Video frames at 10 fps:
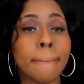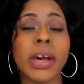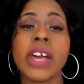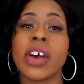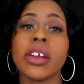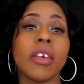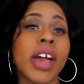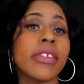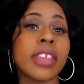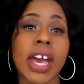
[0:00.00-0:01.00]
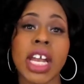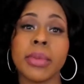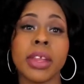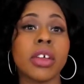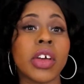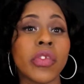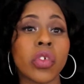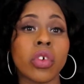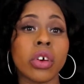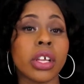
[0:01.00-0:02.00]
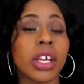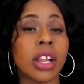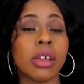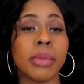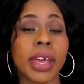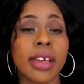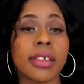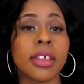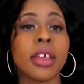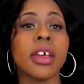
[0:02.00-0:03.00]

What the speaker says: But if I don't have time to be looking for the color base,